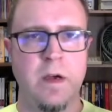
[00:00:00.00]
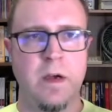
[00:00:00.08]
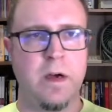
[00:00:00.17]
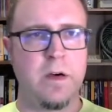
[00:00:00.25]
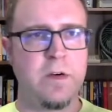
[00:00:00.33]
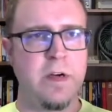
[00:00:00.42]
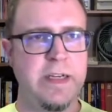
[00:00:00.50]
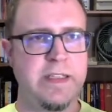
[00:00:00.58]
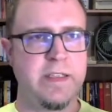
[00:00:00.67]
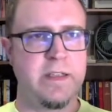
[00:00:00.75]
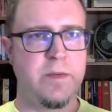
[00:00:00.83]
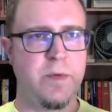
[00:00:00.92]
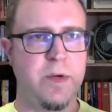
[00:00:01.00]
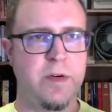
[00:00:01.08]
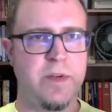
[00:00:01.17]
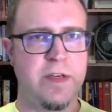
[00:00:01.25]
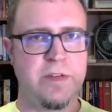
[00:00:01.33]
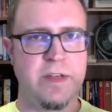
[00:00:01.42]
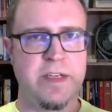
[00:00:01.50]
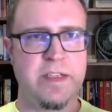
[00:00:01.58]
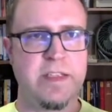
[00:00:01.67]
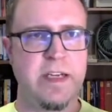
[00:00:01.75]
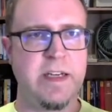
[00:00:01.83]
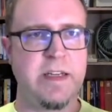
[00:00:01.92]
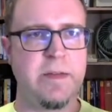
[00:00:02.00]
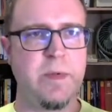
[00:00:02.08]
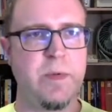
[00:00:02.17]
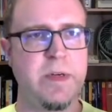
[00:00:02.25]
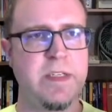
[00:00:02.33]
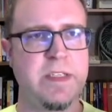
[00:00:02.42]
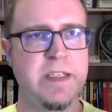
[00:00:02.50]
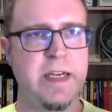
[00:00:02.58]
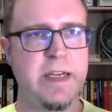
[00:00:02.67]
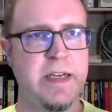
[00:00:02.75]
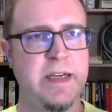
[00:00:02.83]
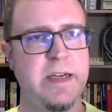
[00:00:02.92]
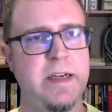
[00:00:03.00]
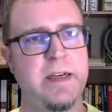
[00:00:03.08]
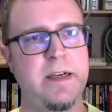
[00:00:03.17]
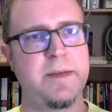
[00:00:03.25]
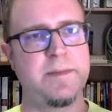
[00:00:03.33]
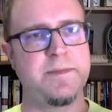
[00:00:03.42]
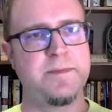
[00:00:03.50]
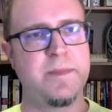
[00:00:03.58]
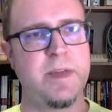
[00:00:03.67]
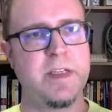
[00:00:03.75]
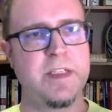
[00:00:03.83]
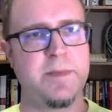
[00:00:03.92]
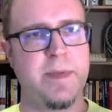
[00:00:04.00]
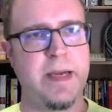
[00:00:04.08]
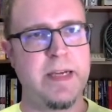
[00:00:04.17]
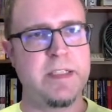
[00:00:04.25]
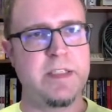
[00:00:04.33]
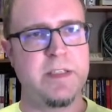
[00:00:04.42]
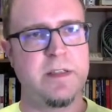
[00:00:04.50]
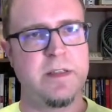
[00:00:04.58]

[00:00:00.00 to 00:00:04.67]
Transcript: All right, we want to render this, and then we want to say expect